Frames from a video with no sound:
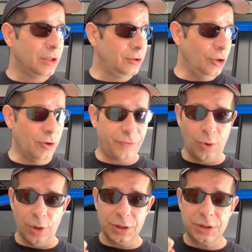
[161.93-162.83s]
you're, of
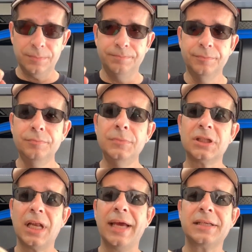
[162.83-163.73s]
course,
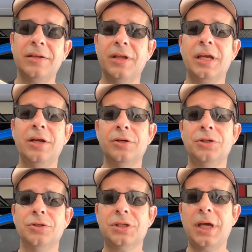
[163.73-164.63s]
selecting the gears
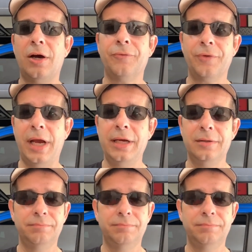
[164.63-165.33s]
yourself, right?